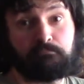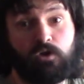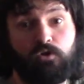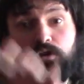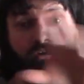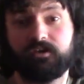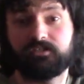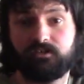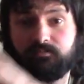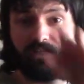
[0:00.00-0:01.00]
Oh look, it's
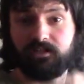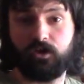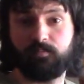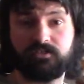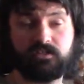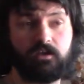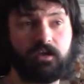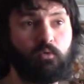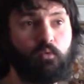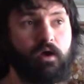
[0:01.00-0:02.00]
a completely open
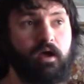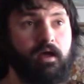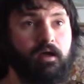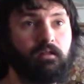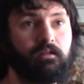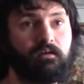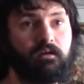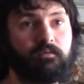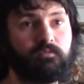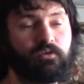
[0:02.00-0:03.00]
target. Well,
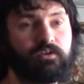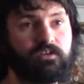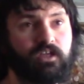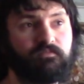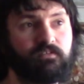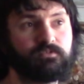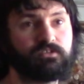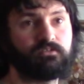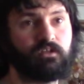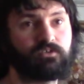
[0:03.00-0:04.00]
I'm not going to give them
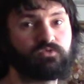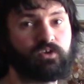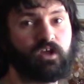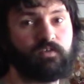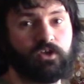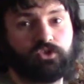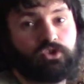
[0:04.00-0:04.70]
too long to recover.